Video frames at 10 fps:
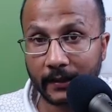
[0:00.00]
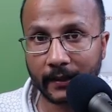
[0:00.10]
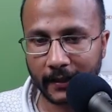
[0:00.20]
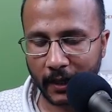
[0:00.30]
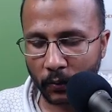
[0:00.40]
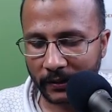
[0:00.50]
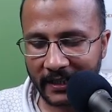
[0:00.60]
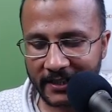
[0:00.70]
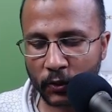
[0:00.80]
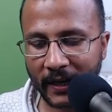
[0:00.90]
Now
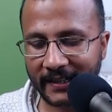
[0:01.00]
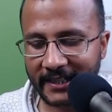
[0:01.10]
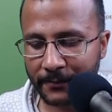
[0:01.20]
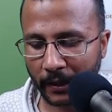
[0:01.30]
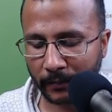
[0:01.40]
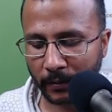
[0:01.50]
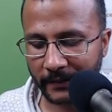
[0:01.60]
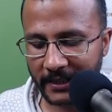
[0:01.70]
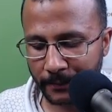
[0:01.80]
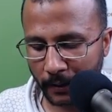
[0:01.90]
let's look at this problem.
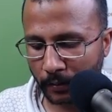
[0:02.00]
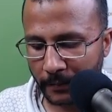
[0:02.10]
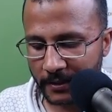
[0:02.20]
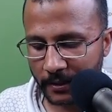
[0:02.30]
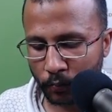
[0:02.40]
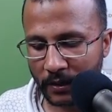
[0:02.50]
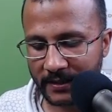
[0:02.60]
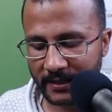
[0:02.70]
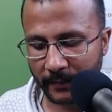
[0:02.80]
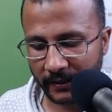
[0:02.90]
This problem is somewhat
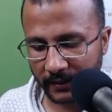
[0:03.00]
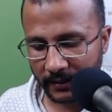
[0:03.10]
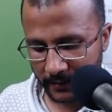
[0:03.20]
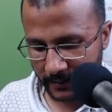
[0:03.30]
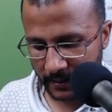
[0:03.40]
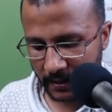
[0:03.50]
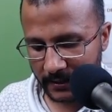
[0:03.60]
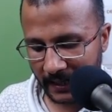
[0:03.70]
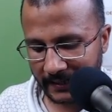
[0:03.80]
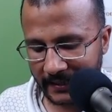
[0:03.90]
similar, just
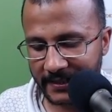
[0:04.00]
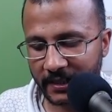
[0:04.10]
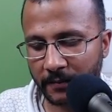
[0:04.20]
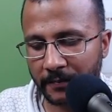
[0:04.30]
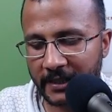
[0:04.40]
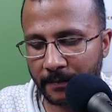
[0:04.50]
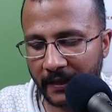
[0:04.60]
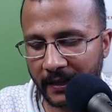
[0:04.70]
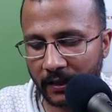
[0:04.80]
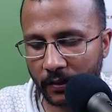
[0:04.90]
that instead of
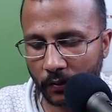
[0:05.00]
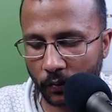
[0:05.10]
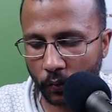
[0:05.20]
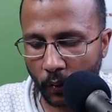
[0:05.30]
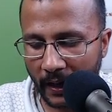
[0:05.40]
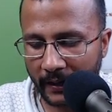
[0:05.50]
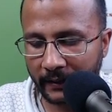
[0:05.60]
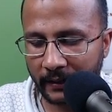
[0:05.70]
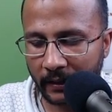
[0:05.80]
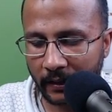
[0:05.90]
displaying 1,
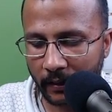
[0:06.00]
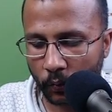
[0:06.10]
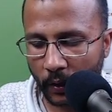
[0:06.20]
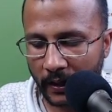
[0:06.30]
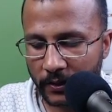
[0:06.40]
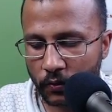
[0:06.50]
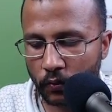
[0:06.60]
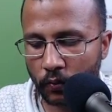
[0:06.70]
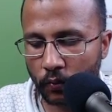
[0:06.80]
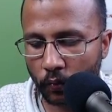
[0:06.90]
1,
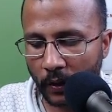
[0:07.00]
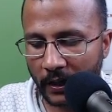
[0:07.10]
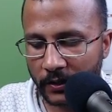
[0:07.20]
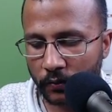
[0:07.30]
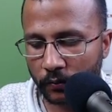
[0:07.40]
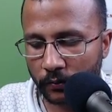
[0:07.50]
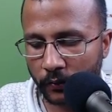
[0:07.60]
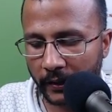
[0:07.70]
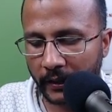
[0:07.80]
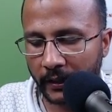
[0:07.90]
2, 1, 2,
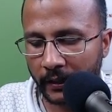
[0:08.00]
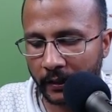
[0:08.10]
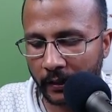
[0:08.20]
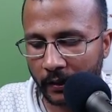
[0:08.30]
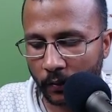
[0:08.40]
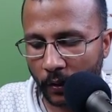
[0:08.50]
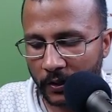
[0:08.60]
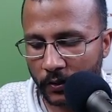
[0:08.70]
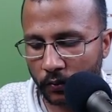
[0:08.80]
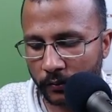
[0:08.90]
3,
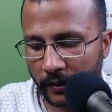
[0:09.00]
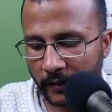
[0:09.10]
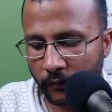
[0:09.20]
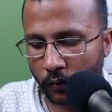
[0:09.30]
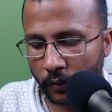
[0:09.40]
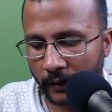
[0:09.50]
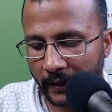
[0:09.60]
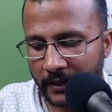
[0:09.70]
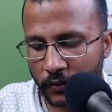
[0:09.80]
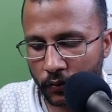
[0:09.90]
1, 2, 3, 4
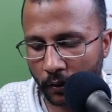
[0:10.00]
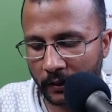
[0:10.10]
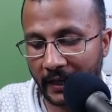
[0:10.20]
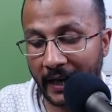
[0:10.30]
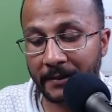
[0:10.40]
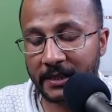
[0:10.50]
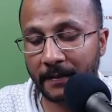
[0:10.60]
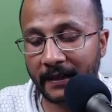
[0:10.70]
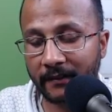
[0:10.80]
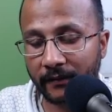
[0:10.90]
and so on, I am
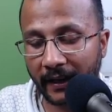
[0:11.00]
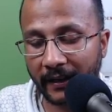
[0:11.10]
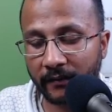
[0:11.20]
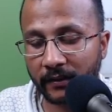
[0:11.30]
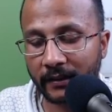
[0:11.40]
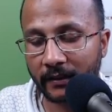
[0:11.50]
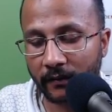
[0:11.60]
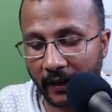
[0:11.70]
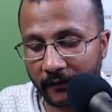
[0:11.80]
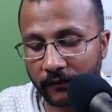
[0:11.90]
displaying 5,
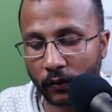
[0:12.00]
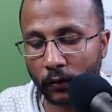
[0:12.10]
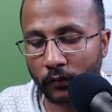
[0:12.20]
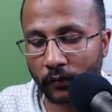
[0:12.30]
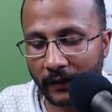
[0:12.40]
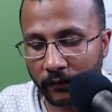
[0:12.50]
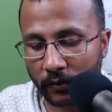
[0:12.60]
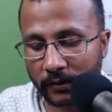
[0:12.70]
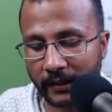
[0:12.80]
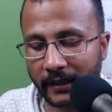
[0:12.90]
5, 4, 5,
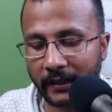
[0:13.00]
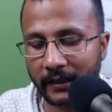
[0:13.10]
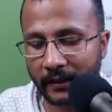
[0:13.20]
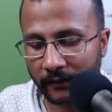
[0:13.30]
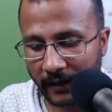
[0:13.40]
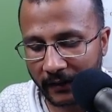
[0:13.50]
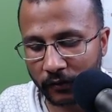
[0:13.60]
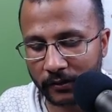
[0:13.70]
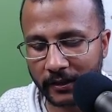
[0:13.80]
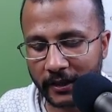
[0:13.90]
4, 3, 5,
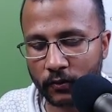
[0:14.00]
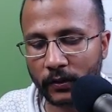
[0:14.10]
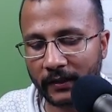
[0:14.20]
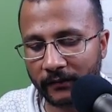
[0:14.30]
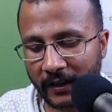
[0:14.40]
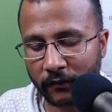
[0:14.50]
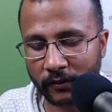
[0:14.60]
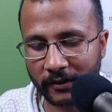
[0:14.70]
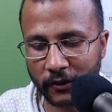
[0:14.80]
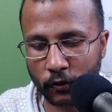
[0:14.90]
4, 3, 2 and 5, 4,
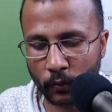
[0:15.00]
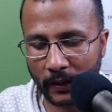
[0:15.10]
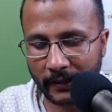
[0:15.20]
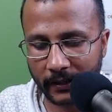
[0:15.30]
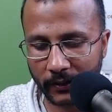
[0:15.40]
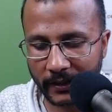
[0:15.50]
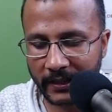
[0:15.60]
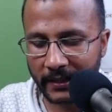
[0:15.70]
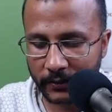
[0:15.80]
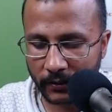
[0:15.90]
3, 2, 1. Okay,
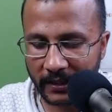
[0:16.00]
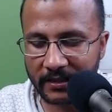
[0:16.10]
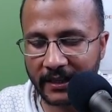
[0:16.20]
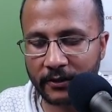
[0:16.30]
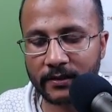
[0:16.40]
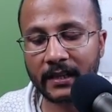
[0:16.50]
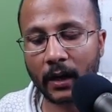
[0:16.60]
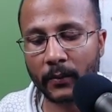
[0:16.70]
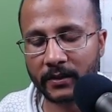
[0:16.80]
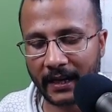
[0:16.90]
so let's try to see
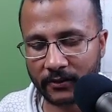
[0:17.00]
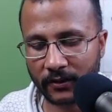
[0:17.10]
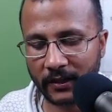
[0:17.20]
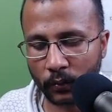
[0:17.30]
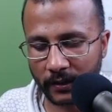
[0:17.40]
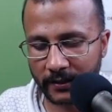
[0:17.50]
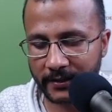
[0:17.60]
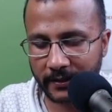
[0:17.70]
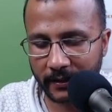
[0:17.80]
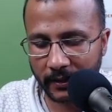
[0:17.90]
how it actually
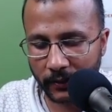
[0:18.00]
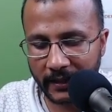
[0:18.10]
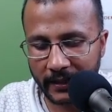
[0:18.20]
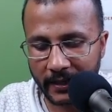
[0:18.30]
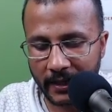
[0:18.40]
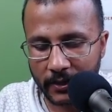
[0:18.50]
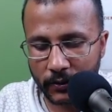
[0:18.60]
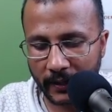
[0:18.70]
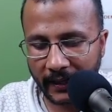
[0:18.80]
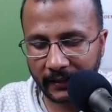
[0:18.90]
works. Okay,
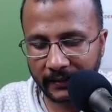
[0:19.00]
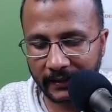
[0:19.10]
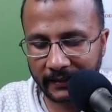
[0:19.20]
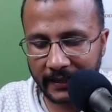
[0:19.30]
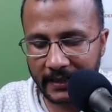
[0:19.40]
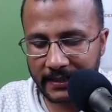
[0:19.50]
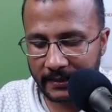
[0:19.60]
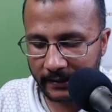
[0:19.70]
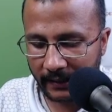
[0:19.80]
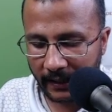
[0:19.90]
so again in this
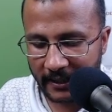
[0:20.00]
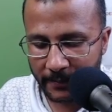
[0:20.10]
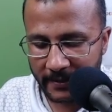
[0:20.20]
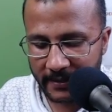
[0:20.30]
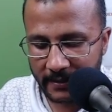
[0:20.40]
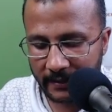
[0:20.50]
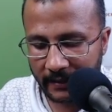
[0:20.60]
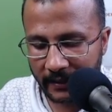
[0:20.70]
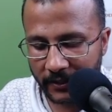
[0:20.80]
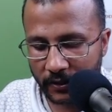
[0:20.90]
case there are spaces
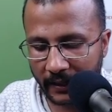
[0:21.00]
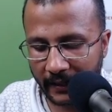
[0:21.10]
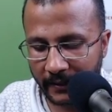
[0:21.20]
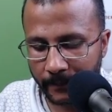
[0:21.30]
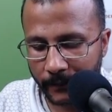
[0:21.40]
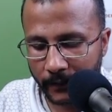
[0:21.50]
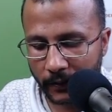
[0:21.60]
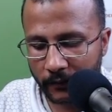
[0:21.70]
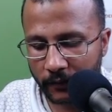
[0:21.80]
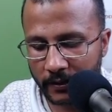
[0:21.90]
in each line.
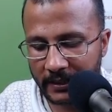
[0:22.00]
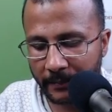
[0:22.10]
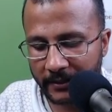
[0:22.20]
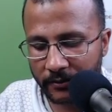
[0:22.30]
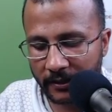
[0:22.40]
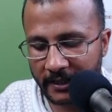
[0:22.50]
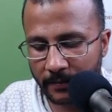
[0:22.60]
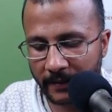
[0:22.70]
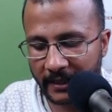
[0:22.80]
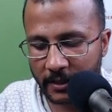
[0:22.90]
Okay, first I am actually
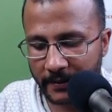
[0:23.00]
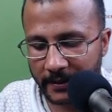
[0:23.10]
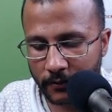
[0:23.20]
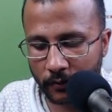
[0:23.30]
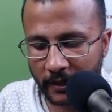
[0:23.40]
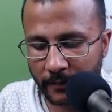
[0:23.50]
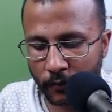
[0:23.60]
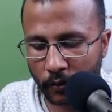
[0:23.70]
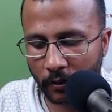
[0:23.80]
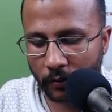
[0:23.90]
displaying spaces, so let me
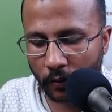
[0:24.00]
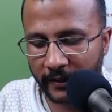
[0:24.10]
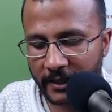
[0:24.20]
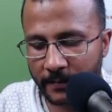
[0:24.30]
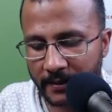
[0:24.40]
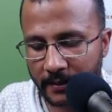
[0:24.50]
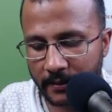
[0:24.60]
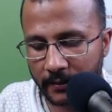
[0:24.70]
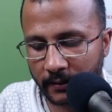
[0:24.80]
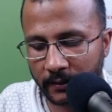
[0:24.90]
note down all these spaces
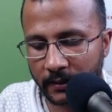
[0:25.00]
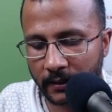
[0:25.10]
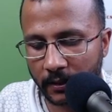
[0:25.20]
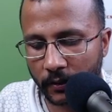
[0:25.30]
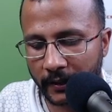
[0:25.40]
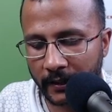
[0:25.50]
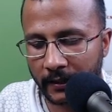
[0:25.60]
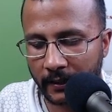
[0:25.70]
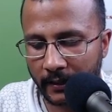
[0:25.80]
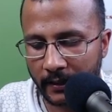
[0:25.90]
here. Okay,
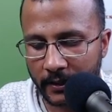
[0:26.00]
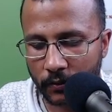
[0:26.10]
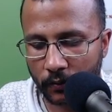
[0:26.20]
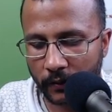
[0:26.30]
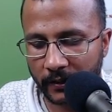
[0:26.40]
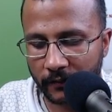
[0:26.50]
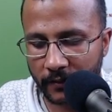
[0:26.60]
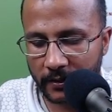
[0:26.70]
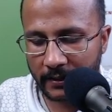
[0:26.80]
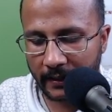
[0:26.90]
so in the
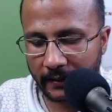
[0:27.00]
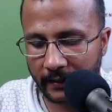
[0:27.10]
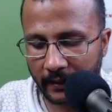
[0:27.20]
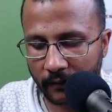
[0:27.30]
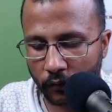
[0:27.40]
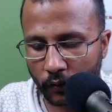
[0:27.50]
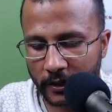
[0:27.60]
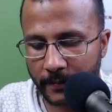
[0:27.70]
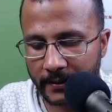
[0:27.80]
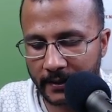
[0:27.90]
first line there are 4
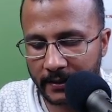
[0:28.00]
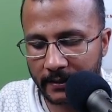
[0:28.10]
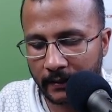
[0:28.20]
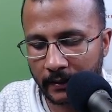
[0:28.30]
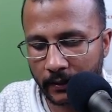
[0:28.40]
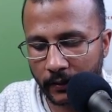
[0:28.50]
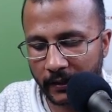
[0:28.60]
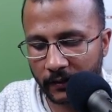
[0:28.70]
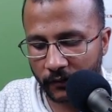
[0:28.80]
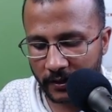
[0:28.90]
spaces. Okay,
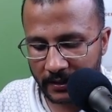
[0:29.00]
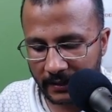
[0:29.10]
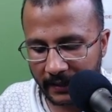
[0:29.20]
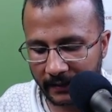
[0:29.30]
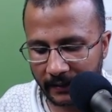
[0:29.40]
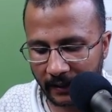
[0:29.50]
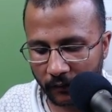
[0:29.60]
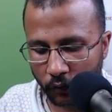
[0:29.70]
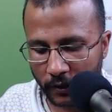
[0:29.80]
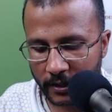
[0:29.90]
in the first line there are
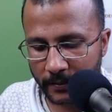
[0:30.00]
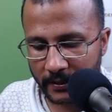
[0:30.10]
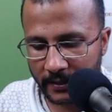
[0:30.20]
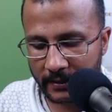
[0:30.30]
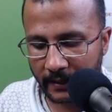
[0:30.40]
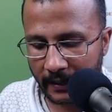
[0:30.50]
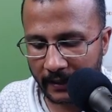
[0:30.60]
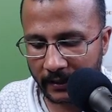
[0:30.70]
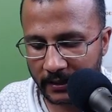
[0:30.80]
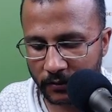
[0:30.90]
4 spaces
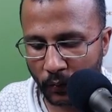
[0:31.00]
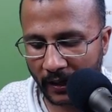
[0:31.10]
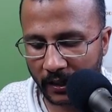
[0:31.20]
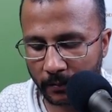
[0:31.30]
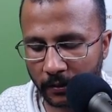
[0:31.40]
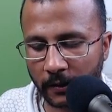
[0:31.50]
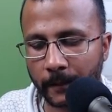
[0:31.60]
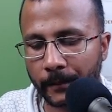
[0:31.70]
and there's one number.